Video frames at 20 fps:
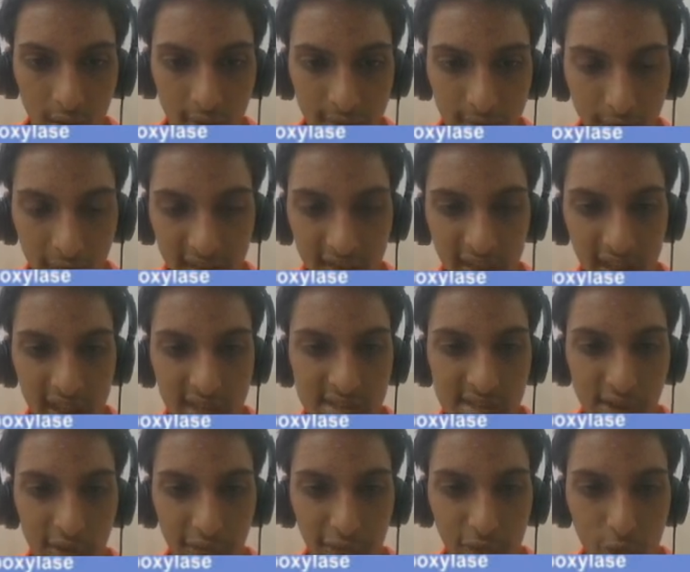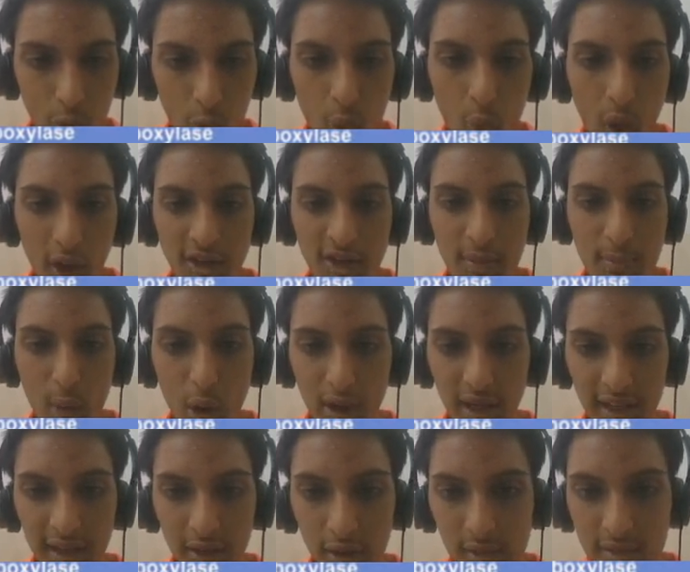By release of two water
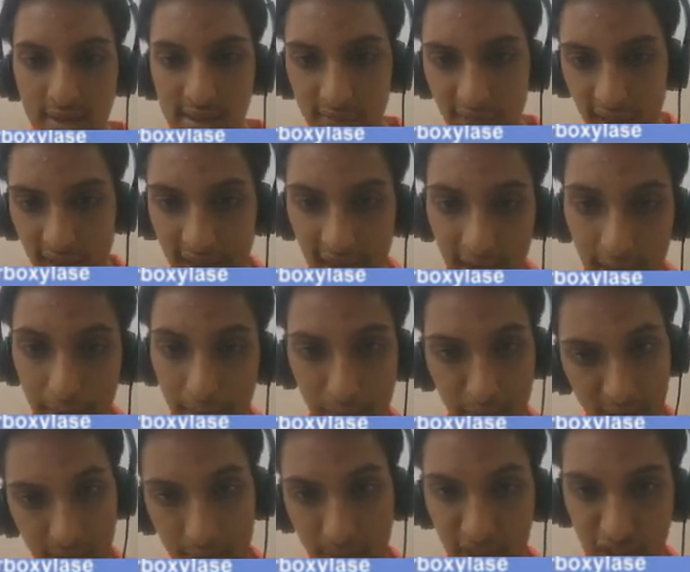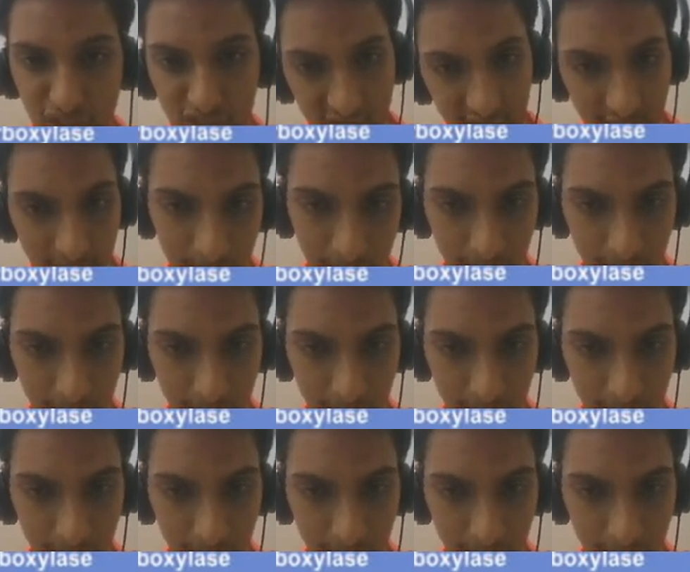molecules will get PBG.